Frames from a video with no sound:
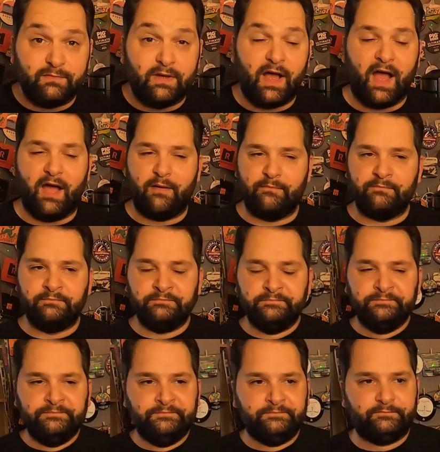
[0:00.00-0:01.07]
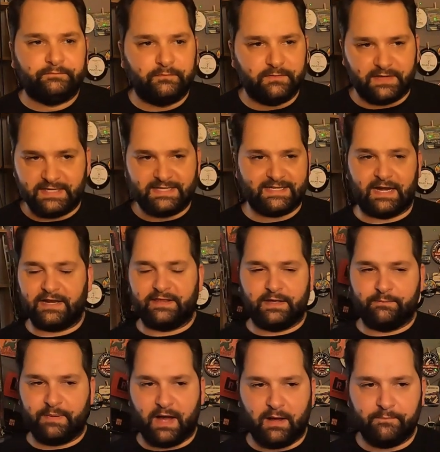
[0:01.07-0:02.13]
Um, this is anything
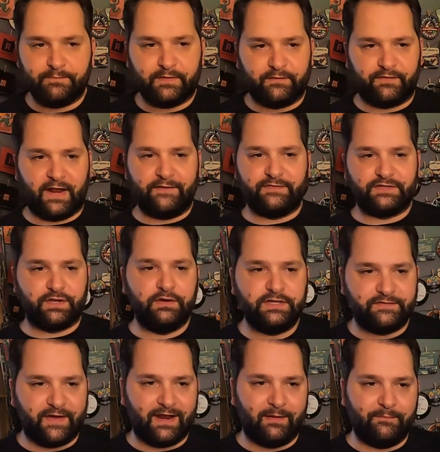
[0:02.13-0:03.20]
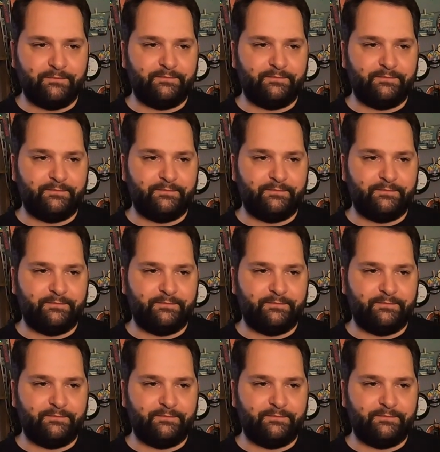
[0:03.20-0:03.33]
but. The flavours do develop.